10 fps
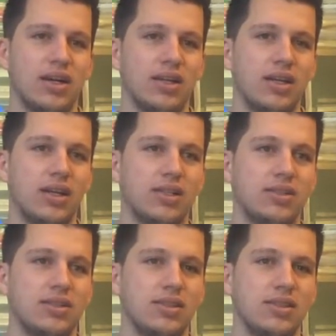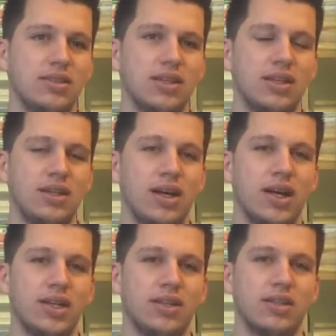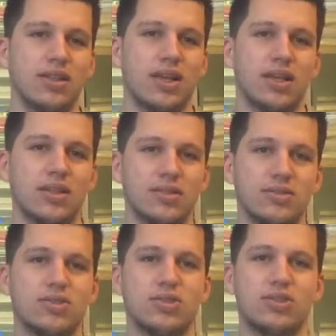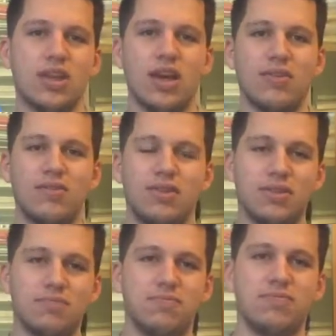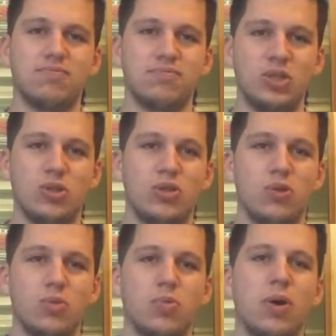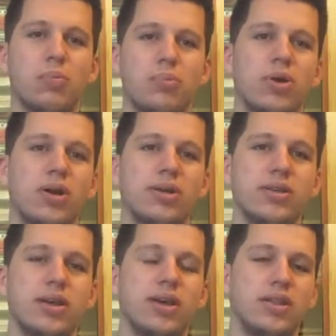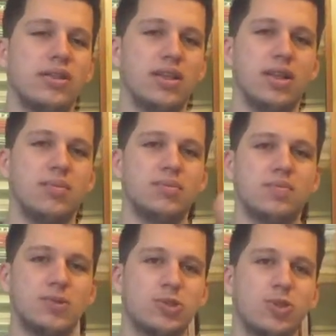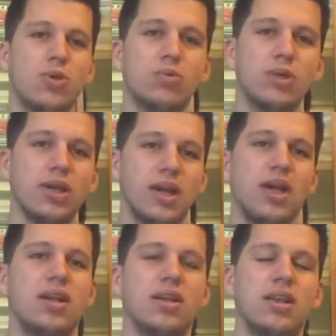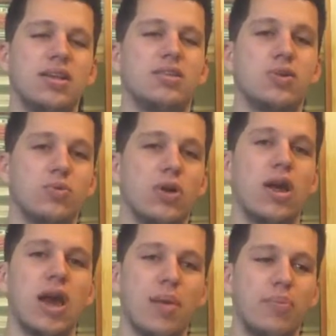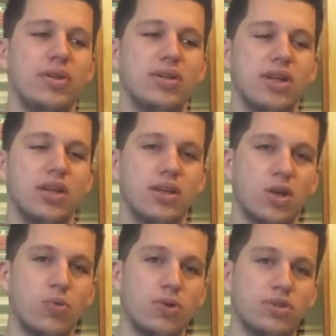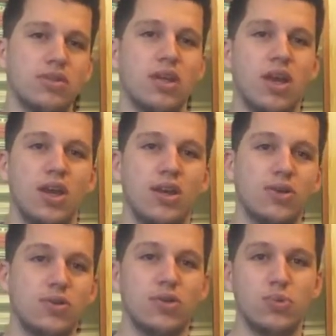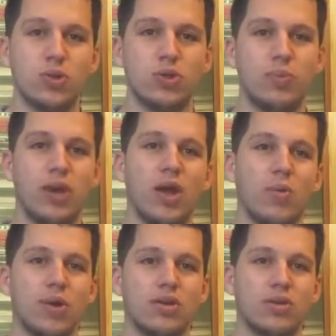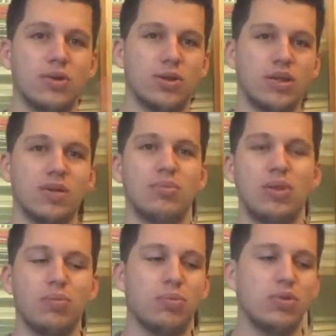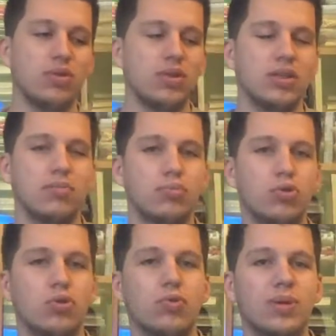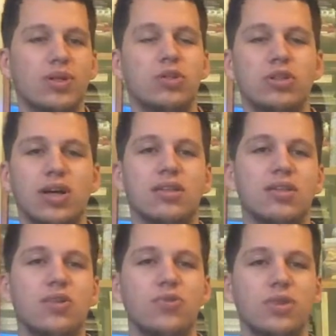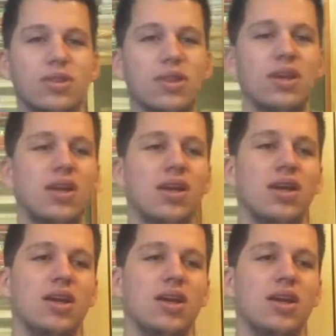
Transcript: analysis like guide, like just have the one part, then I'm slowly analyzing what happened there, like what's good, what's bad, what can be improved or done differently.